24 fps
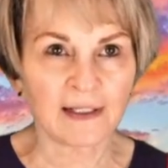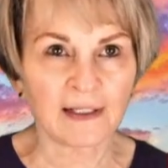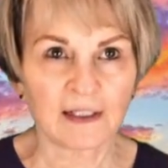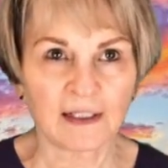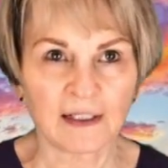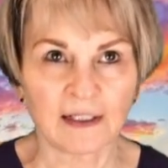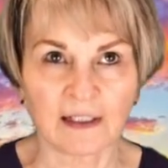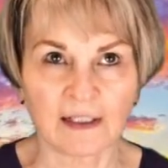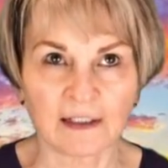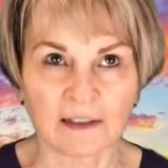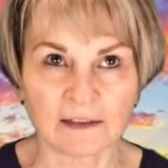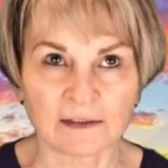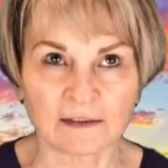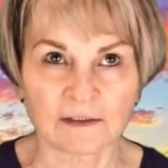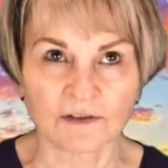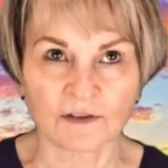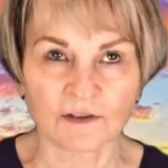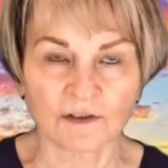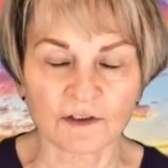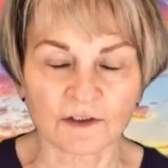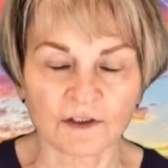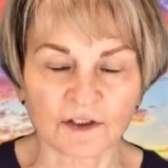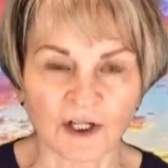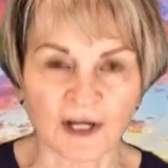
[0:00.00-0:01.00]
It's
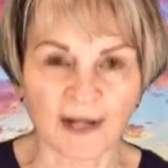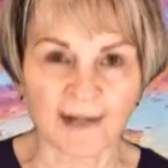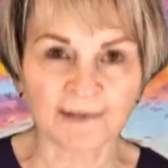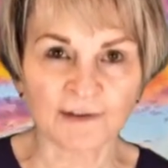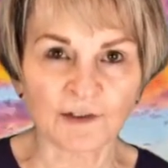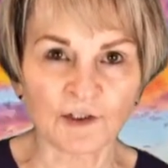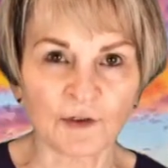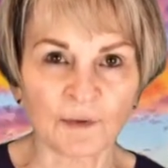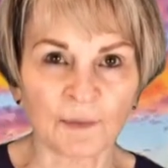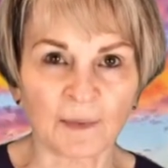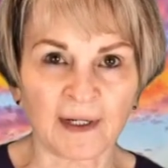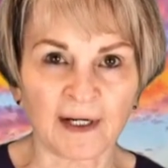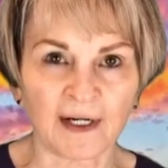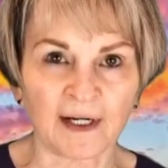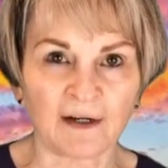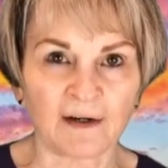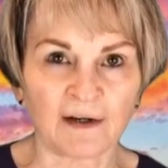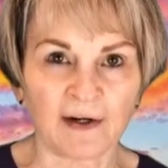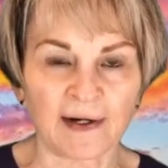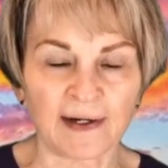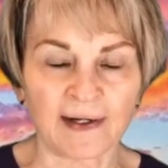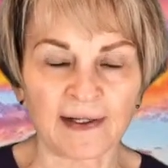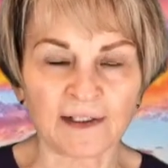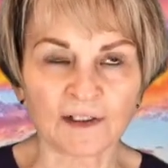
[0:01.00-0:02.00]

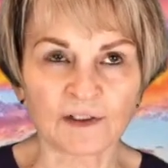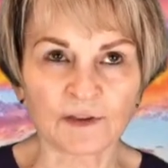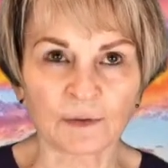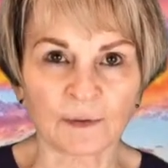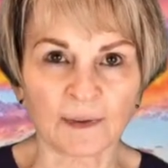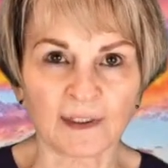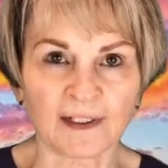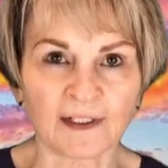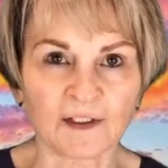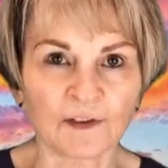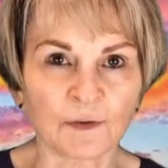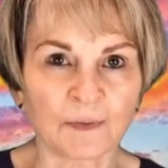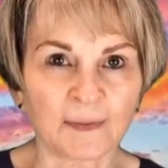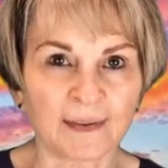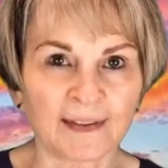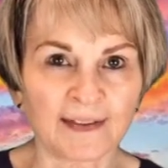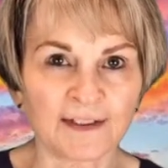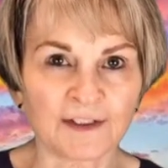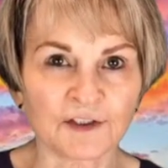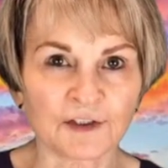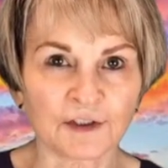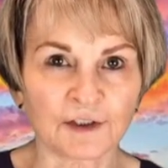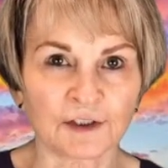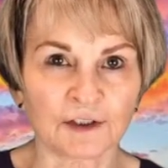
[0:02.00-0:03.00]
January
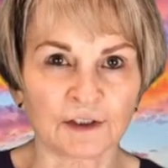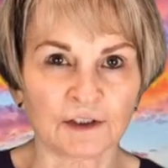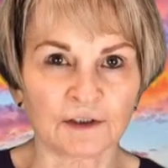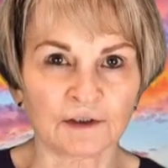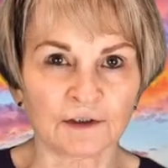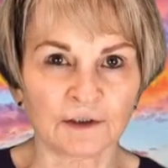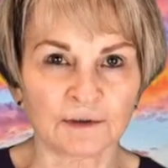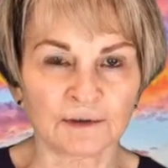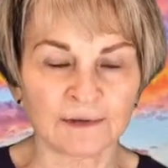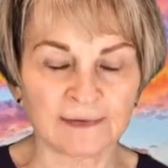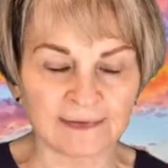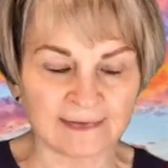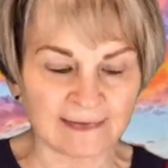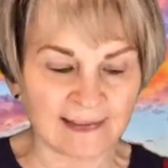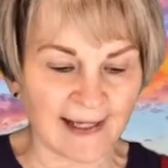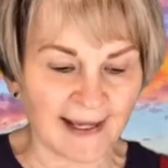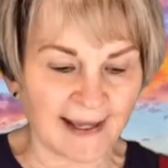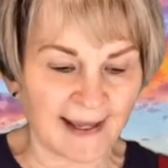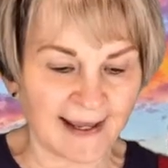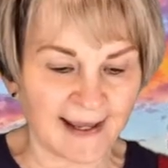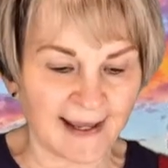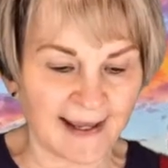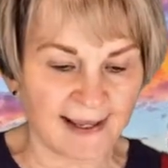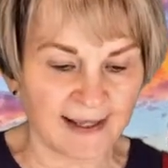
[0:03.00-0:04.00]
2022,
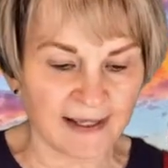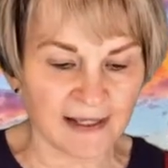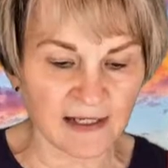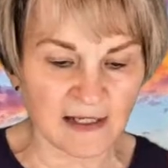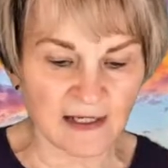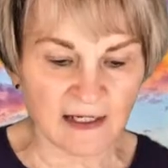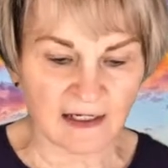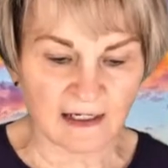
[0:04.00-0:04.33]
yay!